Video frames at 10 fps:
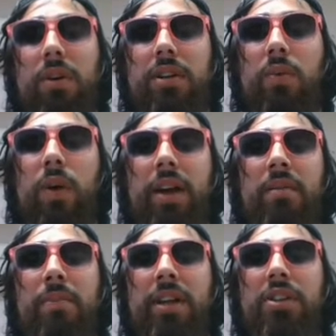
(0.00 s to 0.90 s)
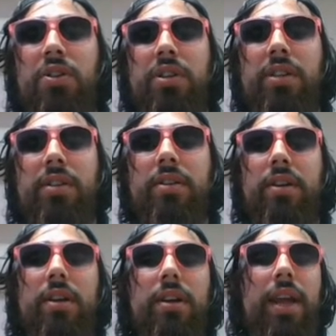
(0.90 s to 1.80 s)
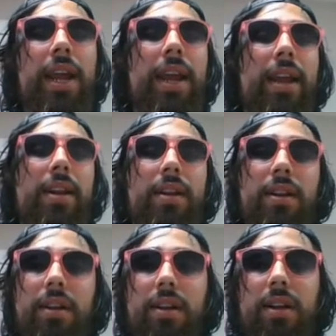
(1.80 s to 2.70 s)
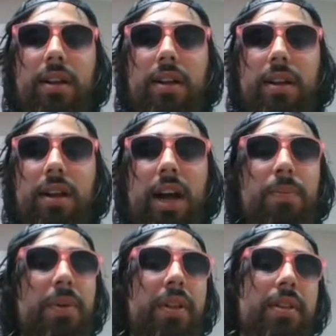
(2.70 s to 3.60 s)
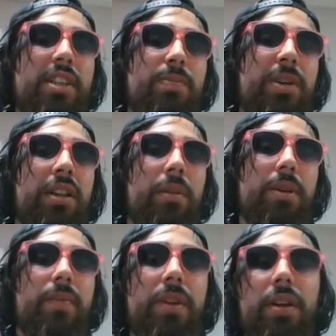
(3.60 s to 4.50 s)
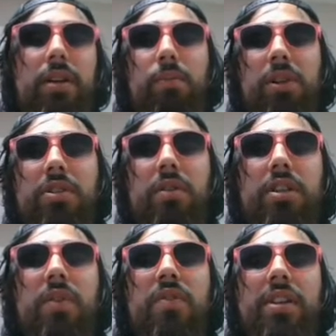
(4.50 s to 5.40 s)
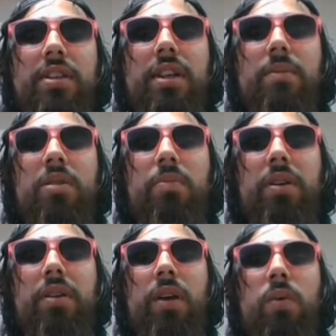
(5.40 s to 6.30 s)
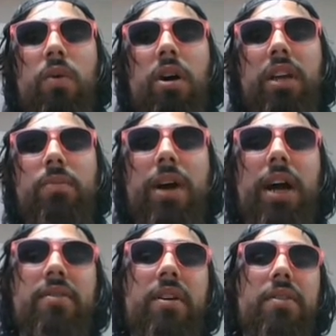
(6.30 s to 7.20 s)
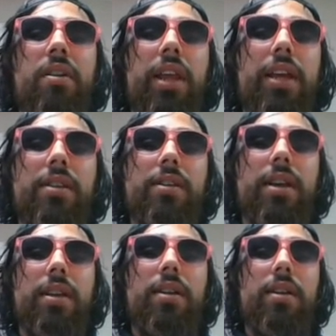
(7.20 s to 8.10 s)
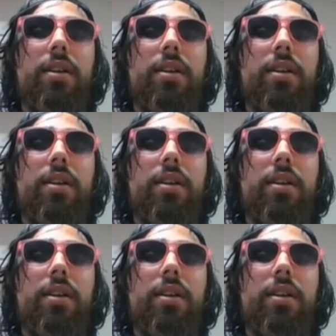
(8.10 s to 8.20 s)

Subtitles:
wanted to widen main streets and up the speed limit. Blue Zones convinced them to build a walking path around their lake instead.